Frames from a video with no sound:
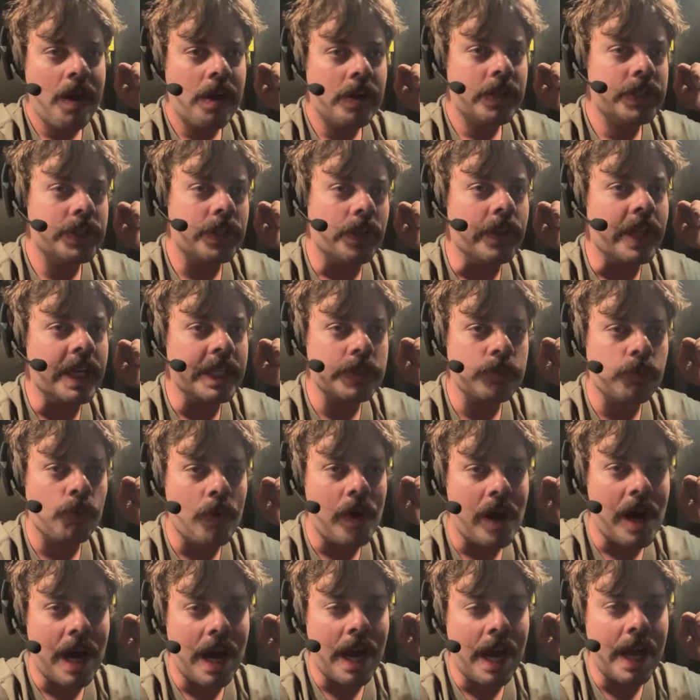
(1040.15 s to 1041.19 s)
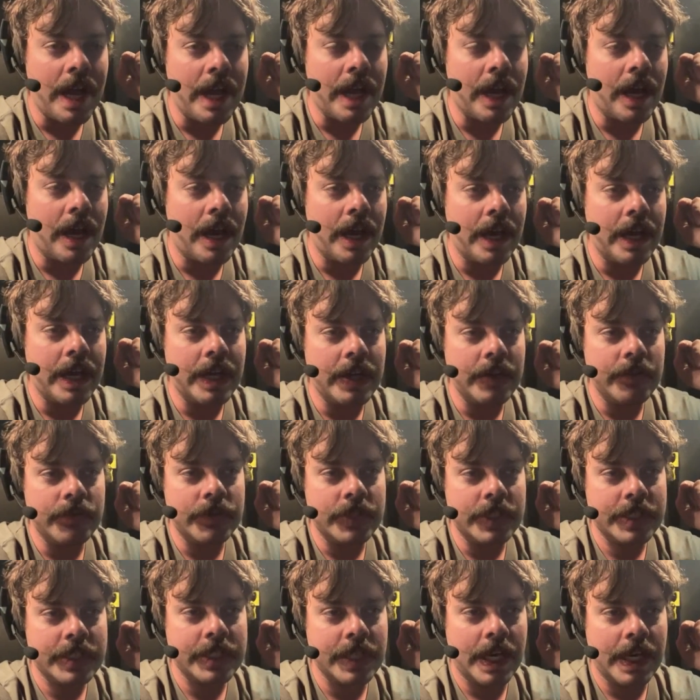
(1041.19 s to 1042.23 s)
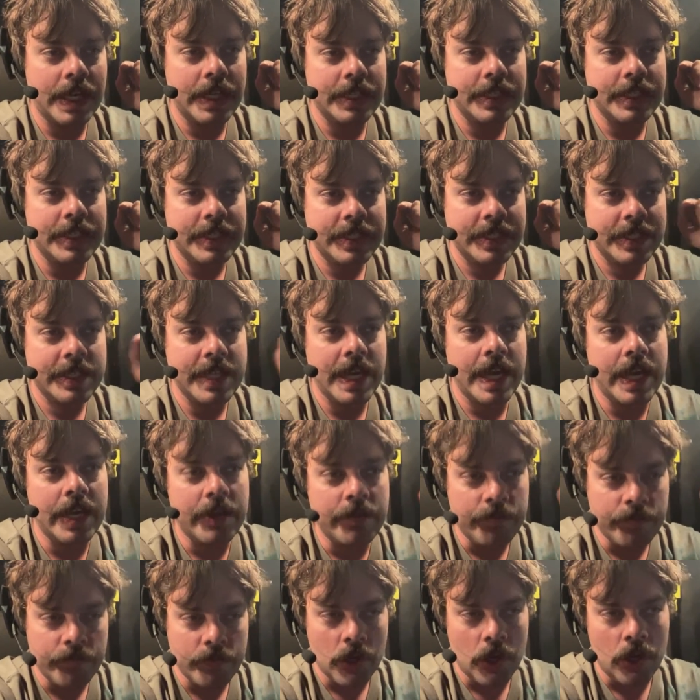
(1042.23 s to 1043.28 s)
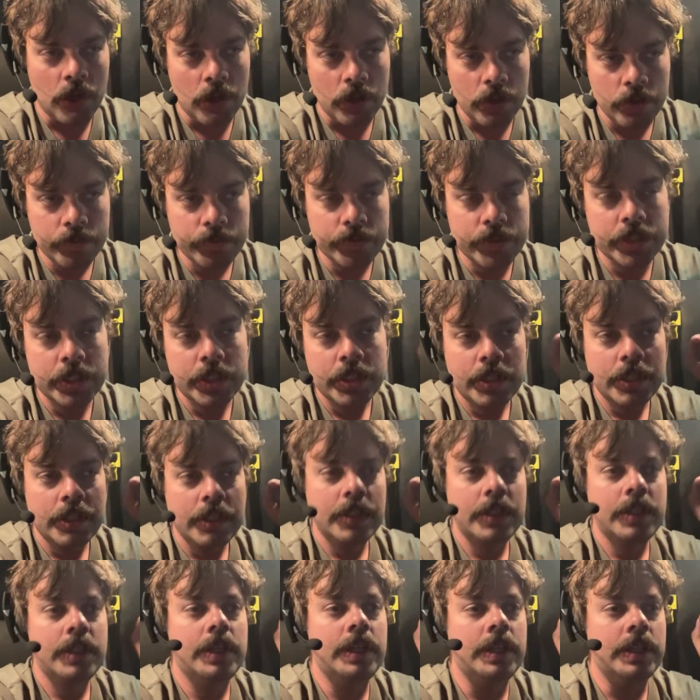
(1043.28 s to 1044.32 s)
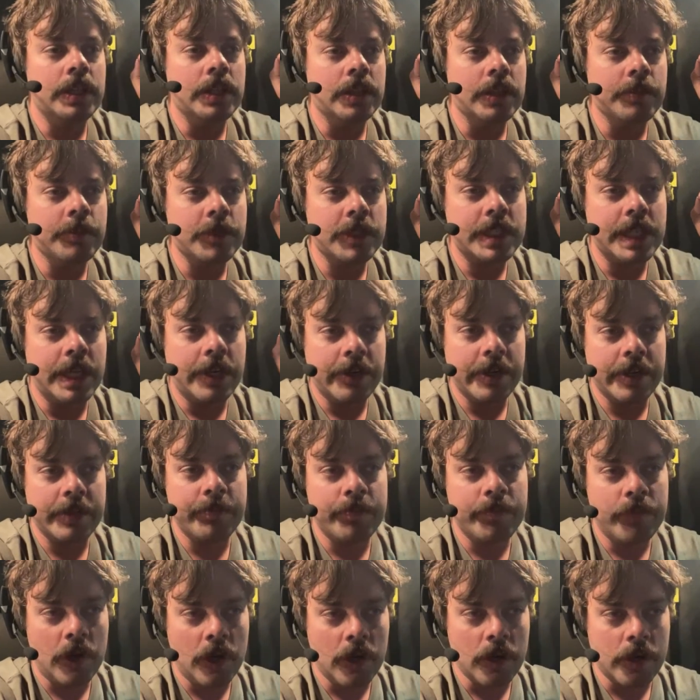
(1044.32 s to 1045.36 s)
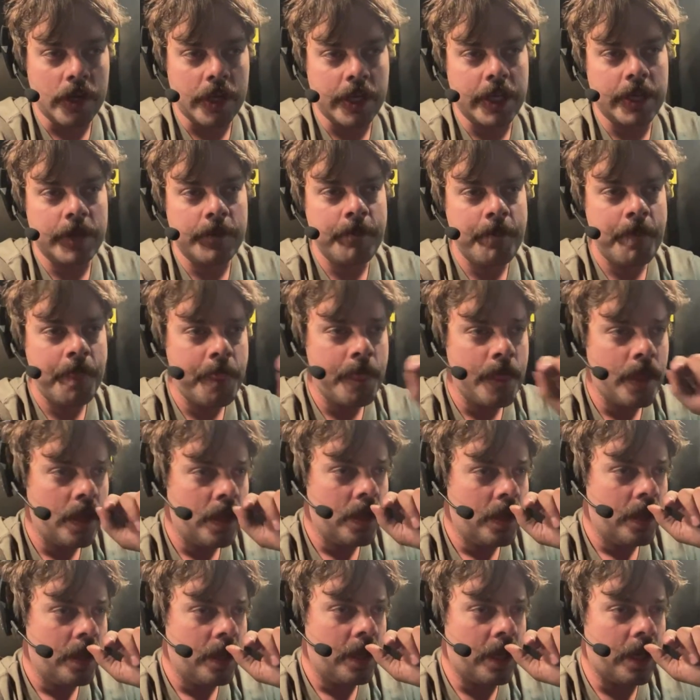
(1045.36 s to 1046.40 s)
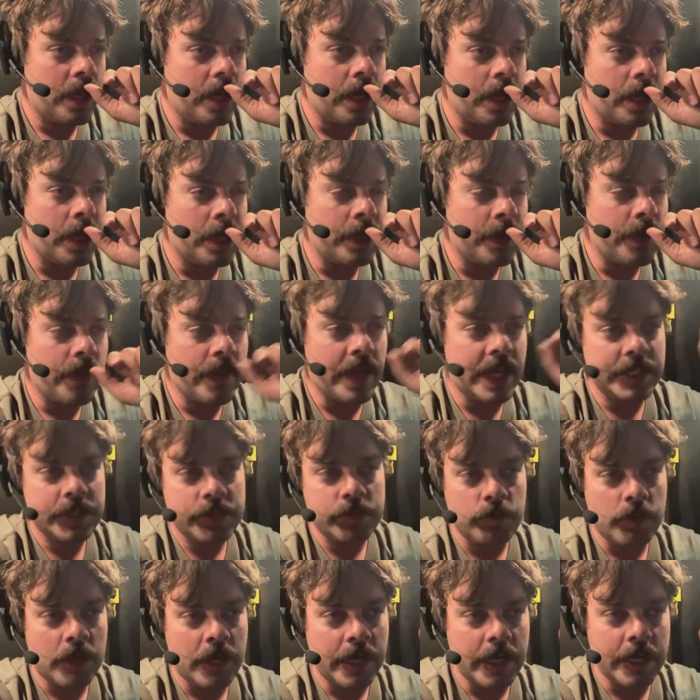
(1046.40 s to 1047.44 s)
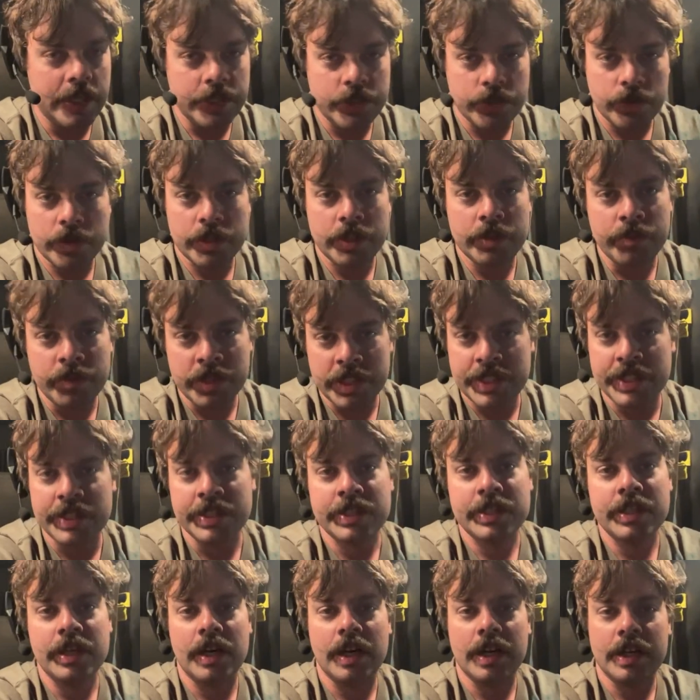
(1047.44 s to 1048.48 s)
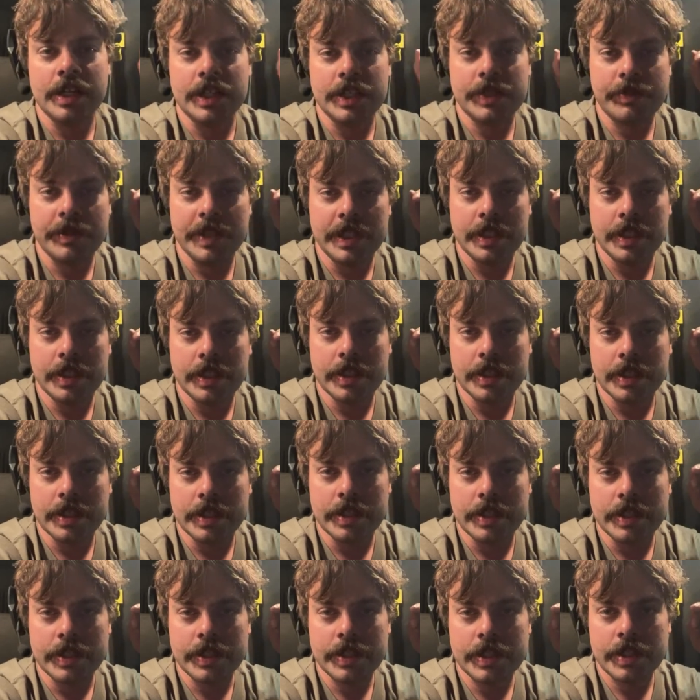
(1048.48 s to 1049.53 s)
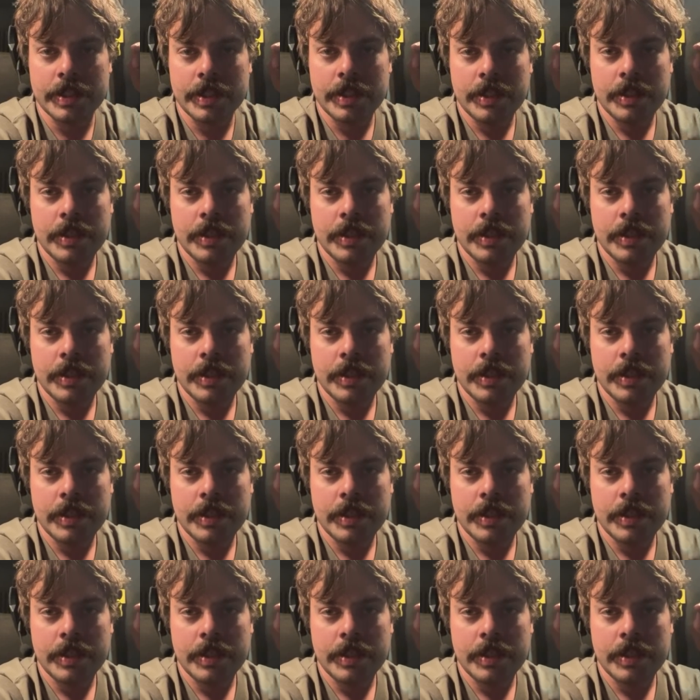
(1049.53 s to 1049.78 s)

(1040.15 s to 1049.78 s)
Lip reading: So that's why I have decided to stay involved in the Libertarian Party, and that's why I joined the Mises Caucus, because